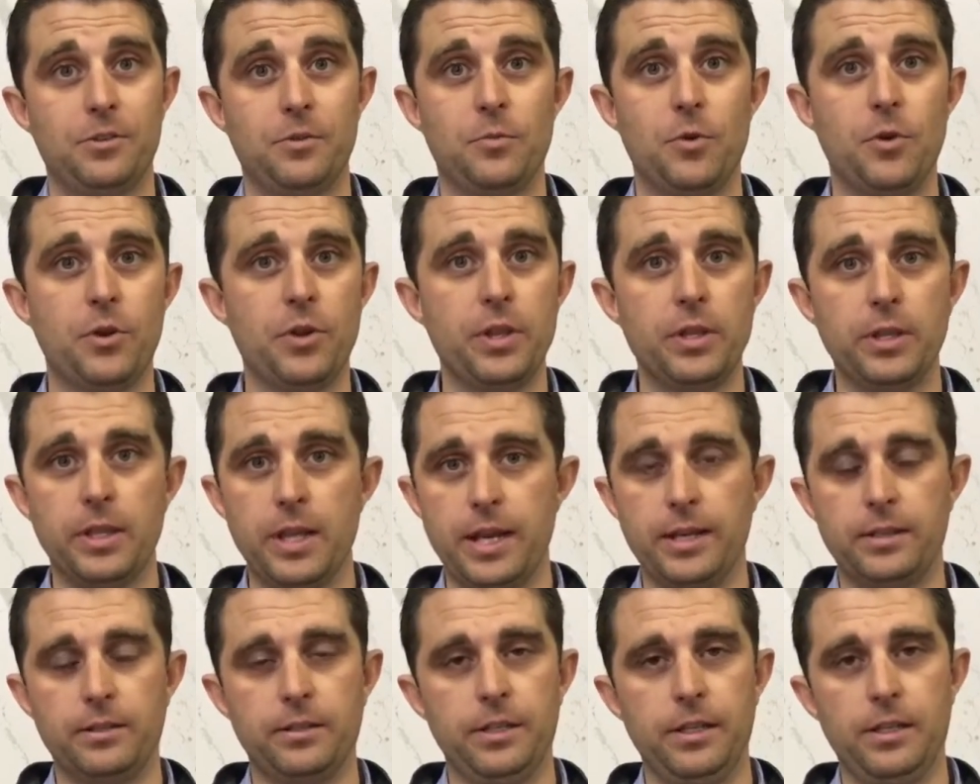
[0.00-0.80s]
So more than
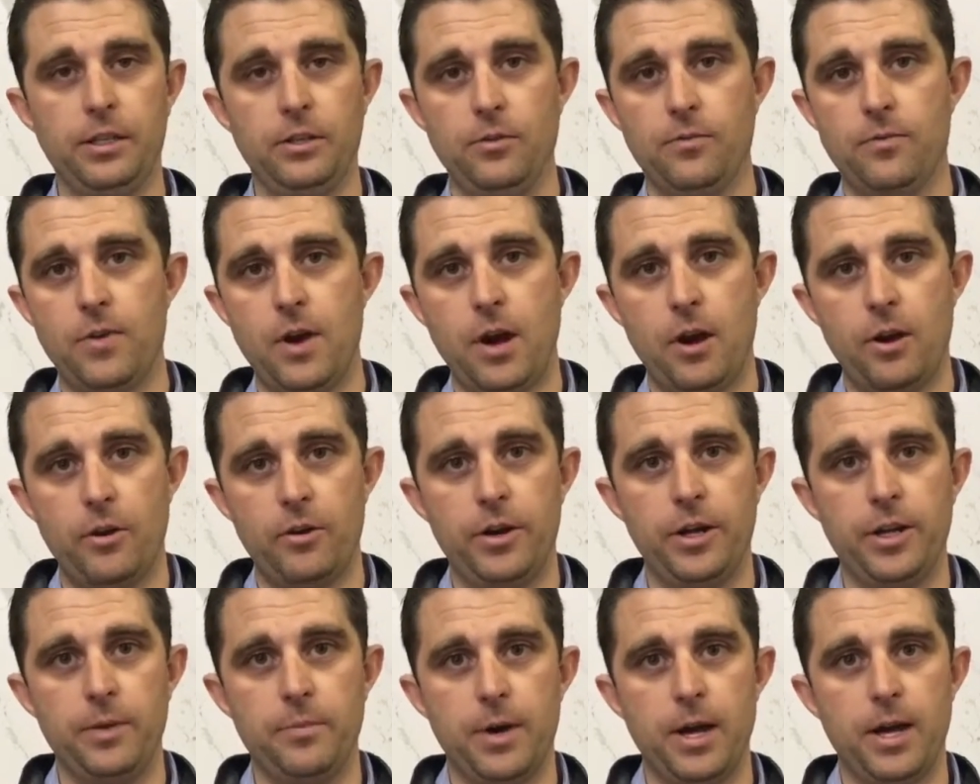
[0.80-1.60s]
likely, you've
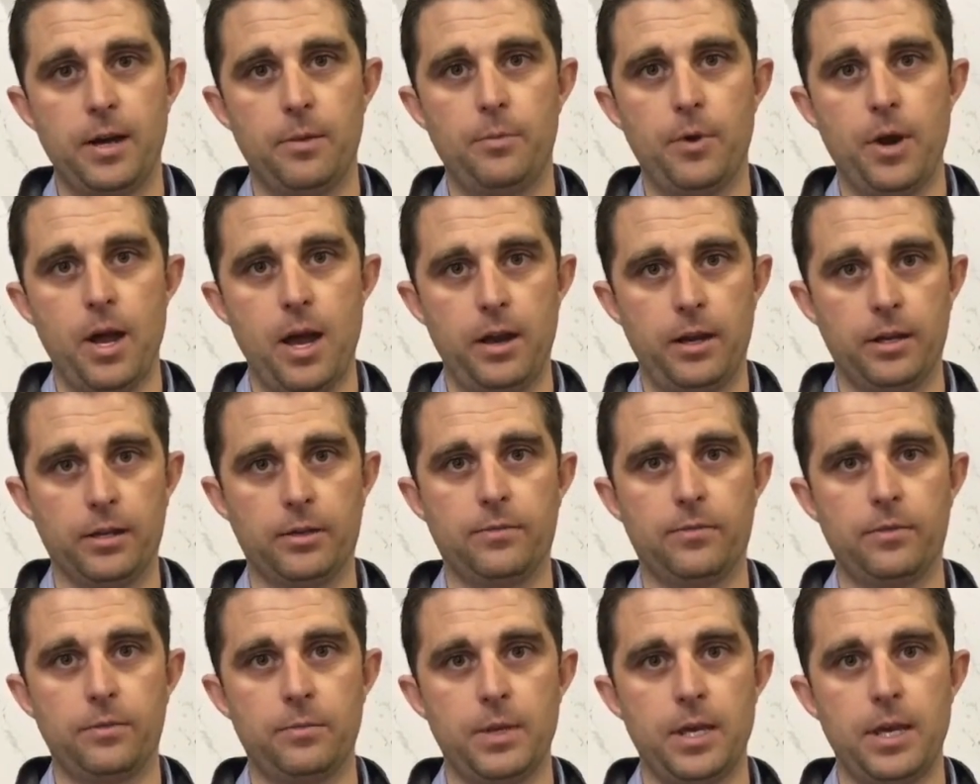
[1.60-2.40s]
already bought a
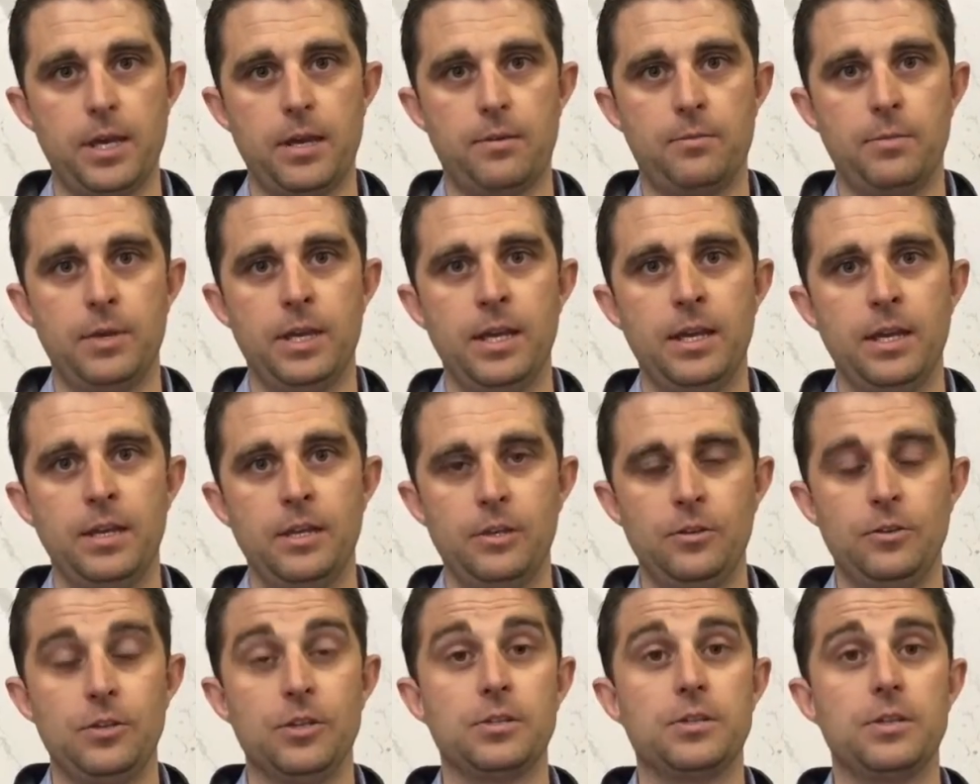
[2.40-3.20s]
product from them,
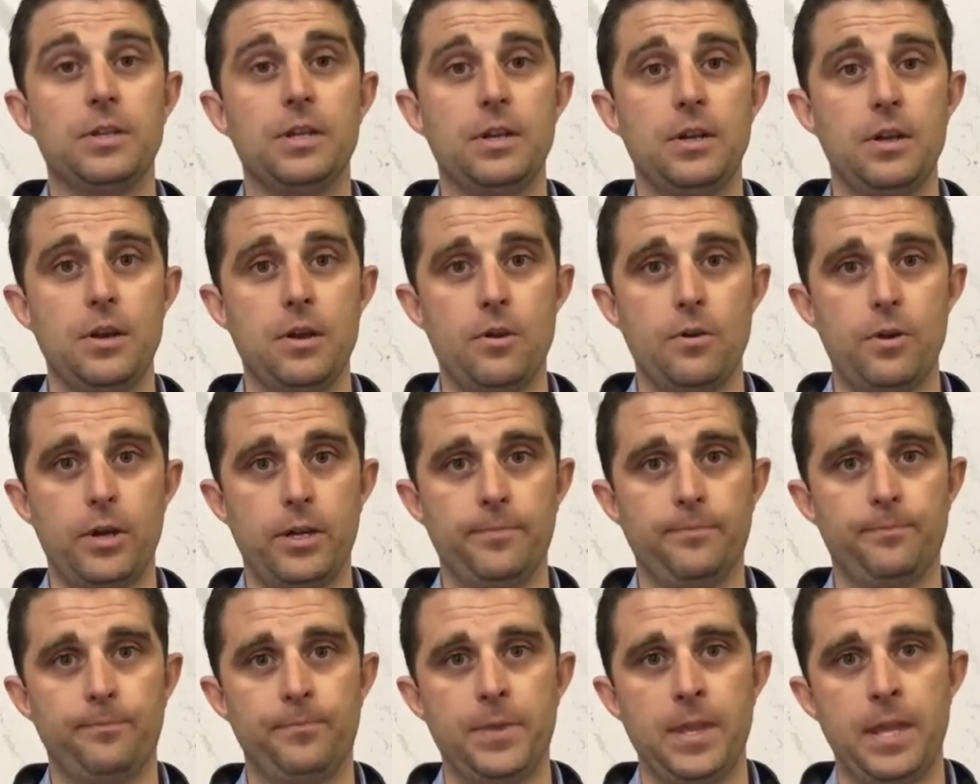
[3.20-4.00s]
you just didn't know
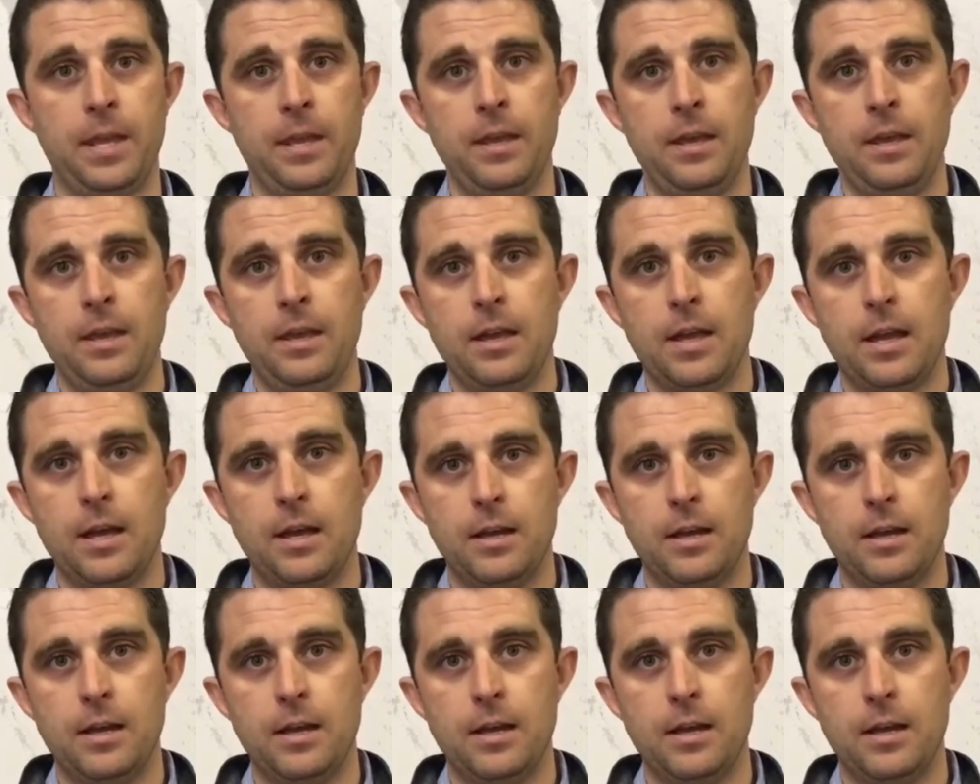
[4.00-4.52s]
it.